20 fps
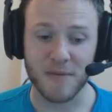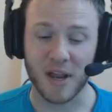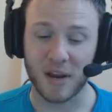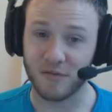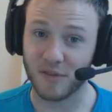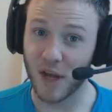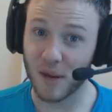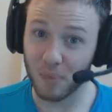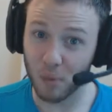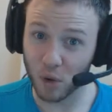And
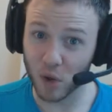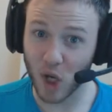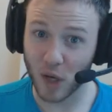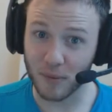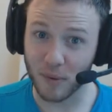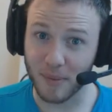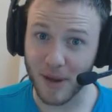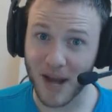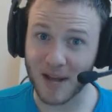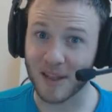if Deadpool's
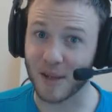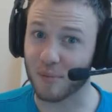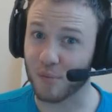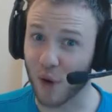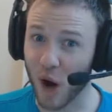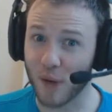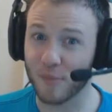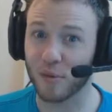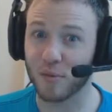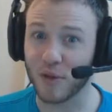coming back, that
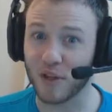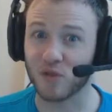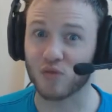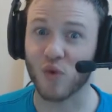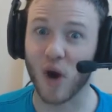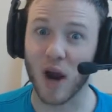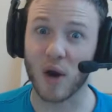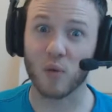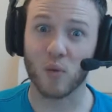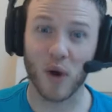probably
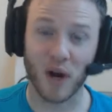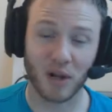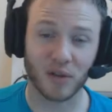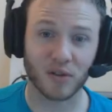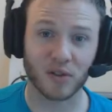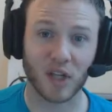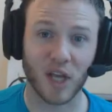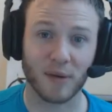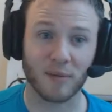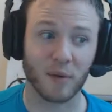means Ryan
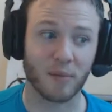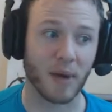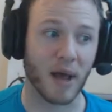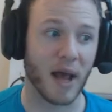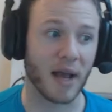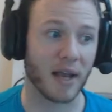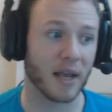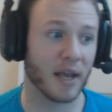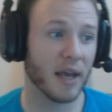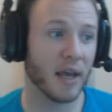Reynolds is coming
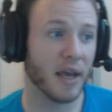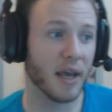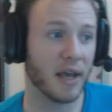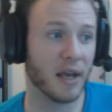back.